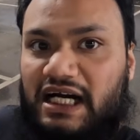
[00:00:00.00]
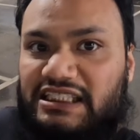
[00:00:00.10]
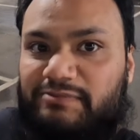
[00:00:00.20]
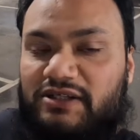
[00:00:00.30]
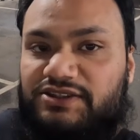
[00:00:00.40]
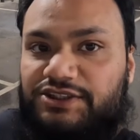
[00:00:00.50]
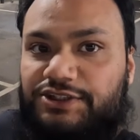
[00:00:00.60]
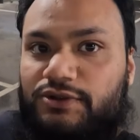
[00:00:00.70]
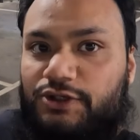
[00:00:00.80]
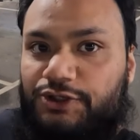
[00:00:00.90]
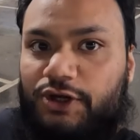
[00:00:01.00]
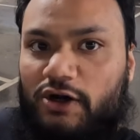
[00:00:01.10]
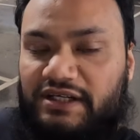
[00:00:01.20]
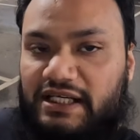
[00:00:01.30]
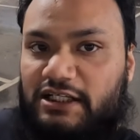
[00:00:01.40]
as opposed to
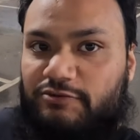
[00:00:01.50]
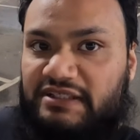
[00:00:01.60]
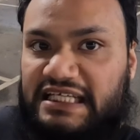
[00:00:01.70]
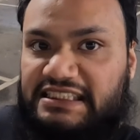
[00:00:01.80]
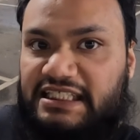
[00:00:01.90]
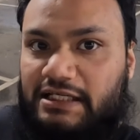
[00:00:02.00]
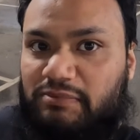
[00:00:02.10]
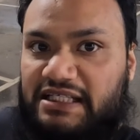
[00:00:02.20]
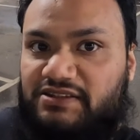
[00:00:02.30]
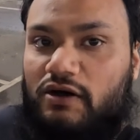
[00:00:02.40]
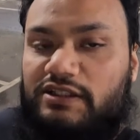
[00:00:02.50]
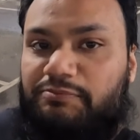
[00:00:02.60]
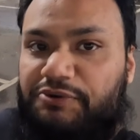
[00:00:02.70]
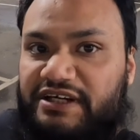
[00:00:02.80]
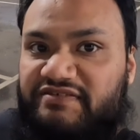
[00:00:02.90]
non-illuminated kick plates on the
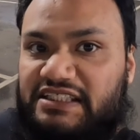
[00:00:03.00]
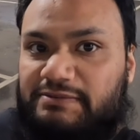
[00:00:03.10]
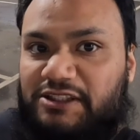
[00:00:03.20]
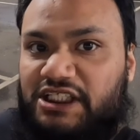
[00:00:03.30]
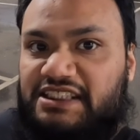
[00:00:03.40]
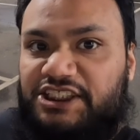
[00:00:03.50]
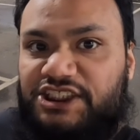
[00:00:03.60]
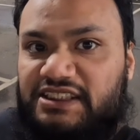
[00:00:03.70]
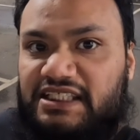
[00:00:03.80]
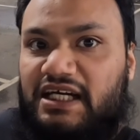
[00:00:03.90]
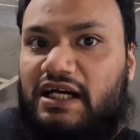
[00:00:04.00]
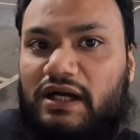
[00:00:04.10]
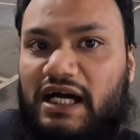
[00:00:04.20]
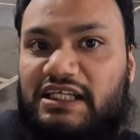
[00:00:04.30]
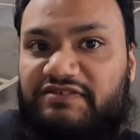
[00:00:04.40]
previous special editions.
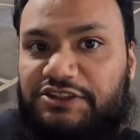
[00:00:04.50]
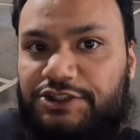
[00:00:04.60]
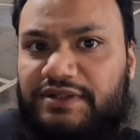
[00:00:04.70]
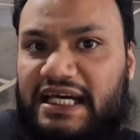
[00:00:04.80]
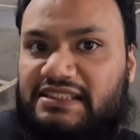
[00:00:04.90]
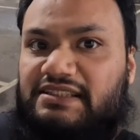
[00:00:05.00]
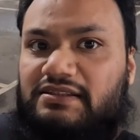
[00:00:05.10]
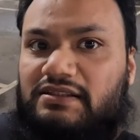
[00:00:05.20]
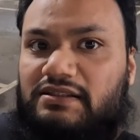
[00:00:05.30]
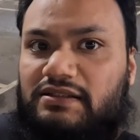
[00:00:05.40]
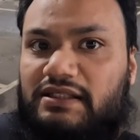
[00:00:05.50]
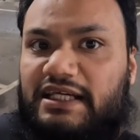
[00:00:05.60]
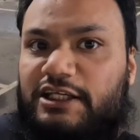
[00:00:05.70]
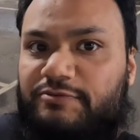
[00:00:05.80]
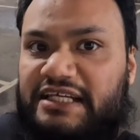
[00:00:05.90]
And if you do get
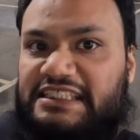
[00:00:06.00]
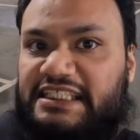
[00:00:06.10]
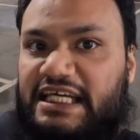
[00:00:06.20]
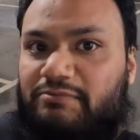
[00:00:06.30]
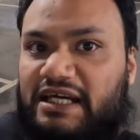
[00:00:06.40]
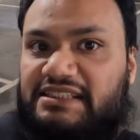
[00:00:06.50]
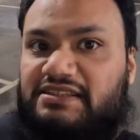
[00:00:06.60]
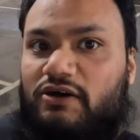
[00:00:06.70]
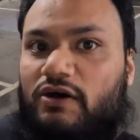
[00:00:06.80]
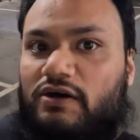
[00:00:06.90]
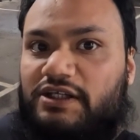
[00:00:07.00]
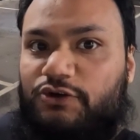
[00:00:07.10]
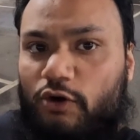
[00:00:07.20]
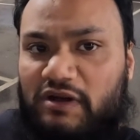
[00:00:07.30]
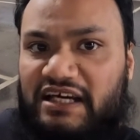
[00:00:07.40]
illuminated kick plates on a
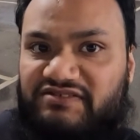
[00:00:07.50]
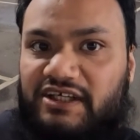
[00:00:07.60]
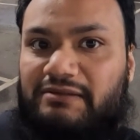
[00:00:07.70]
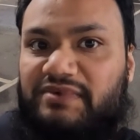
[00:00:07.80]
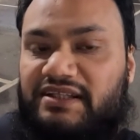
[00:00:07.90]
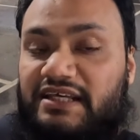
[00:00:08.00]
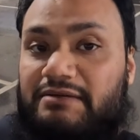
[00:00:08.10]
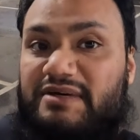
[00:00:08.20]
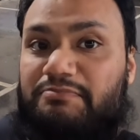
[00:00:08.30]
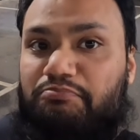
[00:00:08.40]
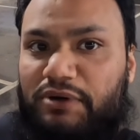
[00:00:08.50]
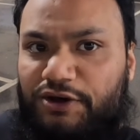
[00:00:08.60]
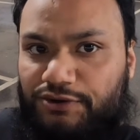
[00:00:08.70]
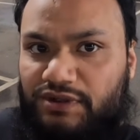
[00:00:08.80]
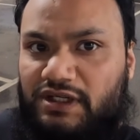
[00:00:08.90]
normal F-Type, they'd be
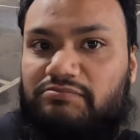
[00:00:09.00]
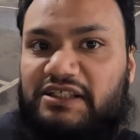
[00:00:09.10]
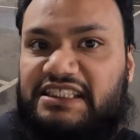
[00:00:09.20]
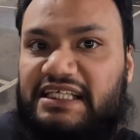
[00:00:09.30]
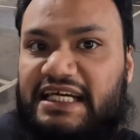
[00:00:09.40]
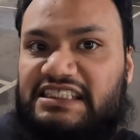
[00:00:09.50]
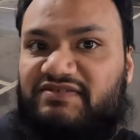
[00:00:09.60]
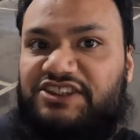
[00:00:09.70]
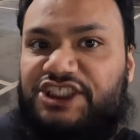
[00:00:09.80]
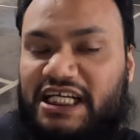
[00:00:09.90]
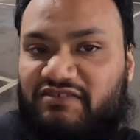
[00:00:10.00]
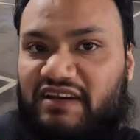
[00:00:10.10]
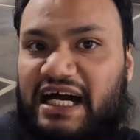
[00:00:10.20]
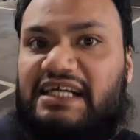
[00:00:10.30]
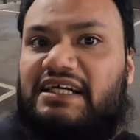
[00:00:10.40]
blue. But in the case of the checkered
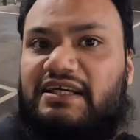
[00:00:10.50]
flag,